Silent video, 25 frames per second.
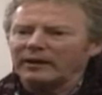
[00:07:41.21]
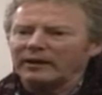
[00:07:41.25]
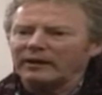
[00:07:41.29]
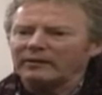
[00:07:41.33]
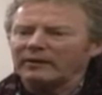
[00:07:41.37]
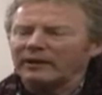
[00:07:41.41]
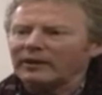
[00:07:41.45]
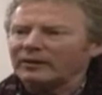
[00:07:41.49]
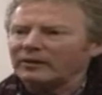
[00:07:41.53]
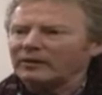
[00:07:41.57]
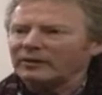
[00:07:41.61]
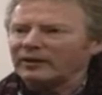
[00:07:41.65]

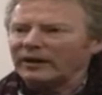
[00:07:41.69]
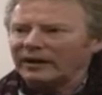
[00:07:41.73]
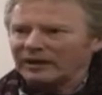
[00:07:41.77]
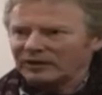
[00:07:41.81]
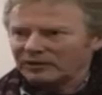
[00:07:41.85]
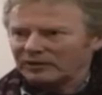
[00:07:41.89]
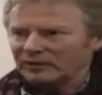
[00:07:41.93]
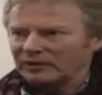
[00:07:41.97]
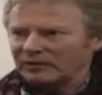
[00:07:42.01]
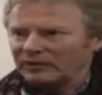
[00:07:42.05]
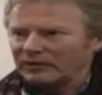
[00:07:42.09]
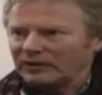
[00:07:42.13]
Fairground
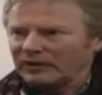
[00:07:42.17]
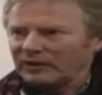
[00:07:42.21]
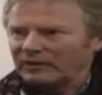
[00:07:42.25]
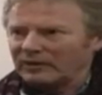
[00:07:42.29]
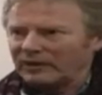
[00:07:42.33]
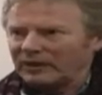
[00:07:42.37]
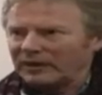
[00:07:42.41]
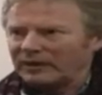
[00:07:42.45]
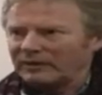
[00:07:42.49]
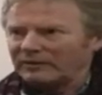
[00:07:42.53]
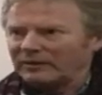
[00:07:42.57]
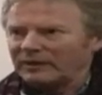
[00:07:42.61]
Attraction,
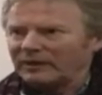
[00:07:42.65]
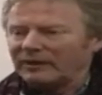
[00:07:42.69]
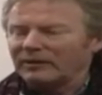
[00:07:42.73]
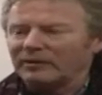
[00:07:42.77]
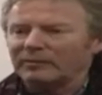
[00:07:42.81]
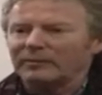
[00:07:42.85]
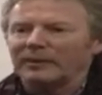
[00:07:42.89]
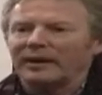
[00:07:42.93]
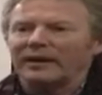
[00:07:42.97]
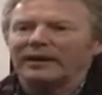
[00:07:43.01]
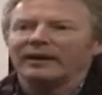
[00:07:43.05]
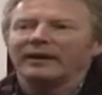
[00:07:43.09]

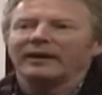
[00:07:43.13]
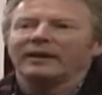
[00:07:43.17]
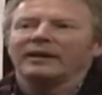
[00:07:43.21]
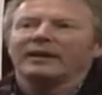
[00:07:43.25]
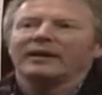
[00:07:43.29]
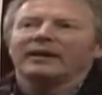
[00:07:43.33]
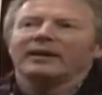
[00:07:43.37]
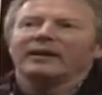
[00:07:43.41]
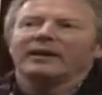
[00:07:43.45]
his band.